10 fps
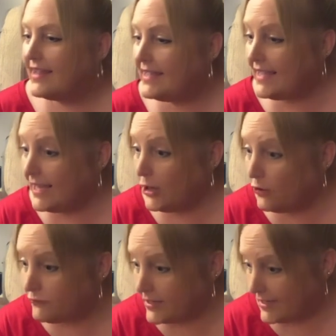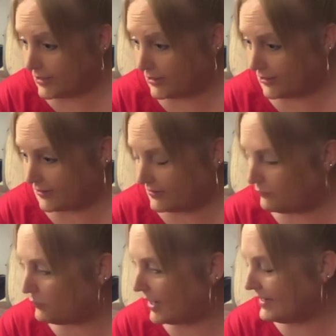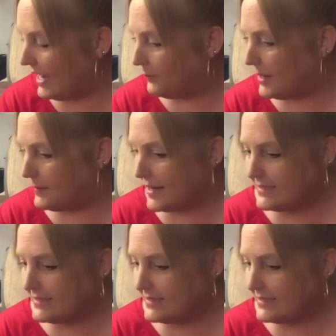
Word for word: Get over here. Right now, baby.